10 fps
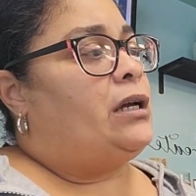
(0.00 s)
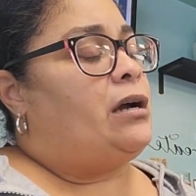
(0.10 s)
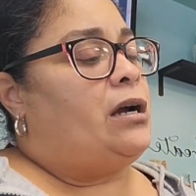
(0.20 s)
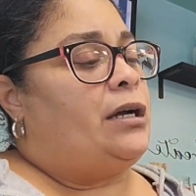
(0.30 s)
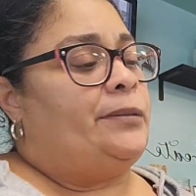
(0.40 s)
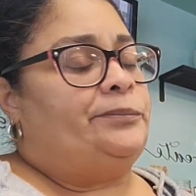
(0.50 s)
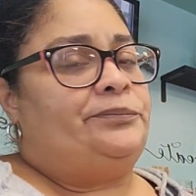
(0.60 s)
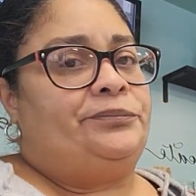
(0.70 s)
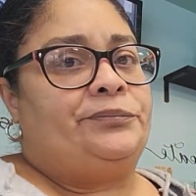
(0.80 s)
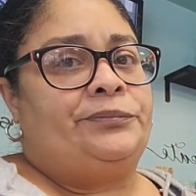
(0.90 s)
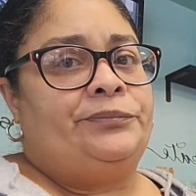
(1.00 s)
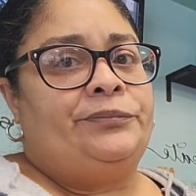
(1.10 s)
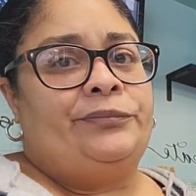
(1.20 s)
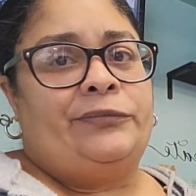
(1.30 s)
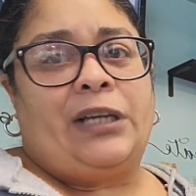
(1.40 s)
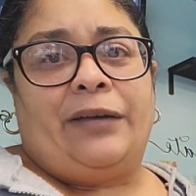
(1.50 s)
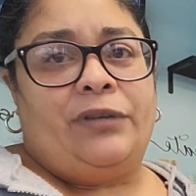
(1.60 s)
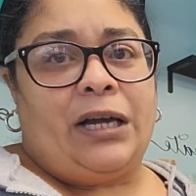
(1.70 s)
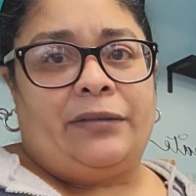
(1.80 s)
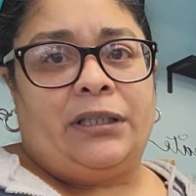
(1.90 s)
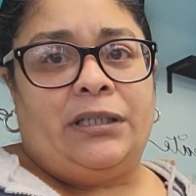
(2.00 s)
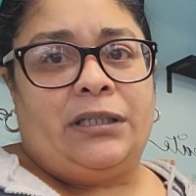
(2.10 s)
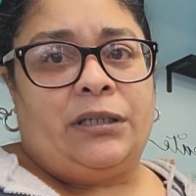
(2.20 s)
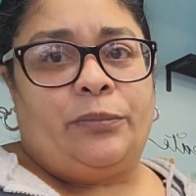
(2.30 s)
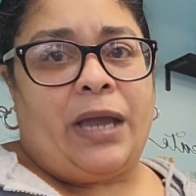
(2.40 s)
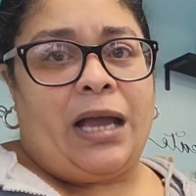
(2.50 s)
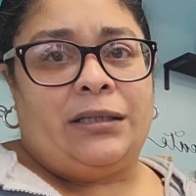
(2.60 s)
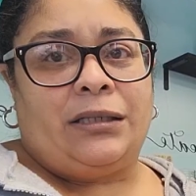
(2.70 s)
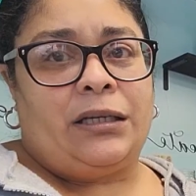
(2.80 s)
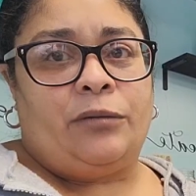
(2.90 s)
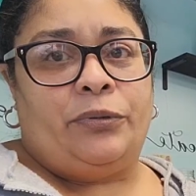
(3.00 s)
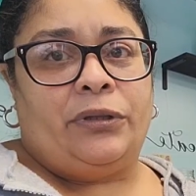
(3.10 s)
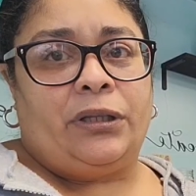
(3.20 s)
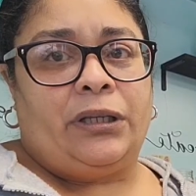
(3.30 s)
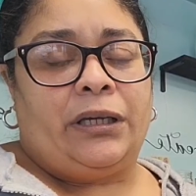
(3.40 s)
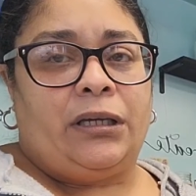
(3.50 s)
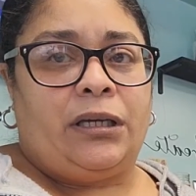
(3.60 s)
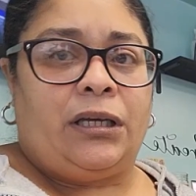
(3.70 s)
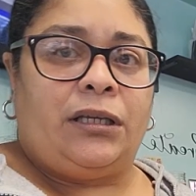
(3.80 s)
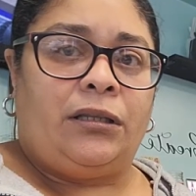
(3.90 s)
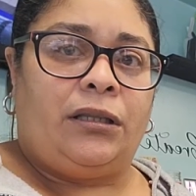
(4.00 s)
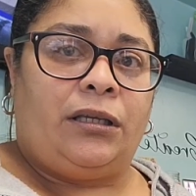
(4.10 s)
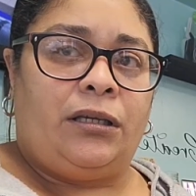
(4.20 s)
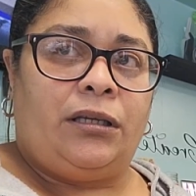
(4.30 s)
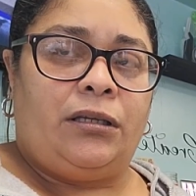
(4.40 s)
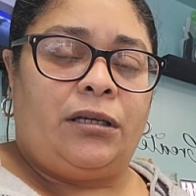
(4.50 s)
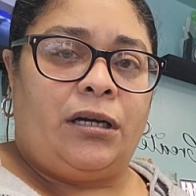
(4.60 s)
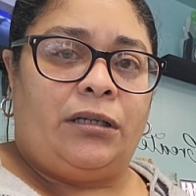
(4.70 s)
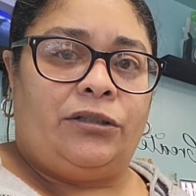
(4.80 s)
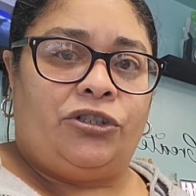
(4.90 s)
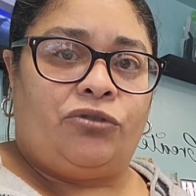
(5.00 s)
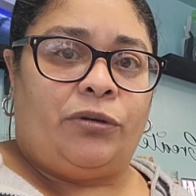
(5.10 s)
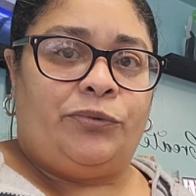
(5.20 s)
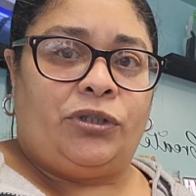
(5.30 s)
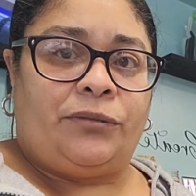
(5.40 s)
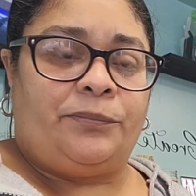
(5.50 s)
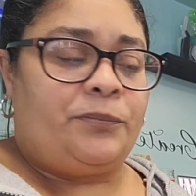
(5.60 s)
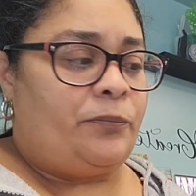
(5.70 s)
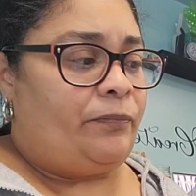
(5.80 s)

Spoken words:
Um, I've got these in the past, and I'll put the link in the description.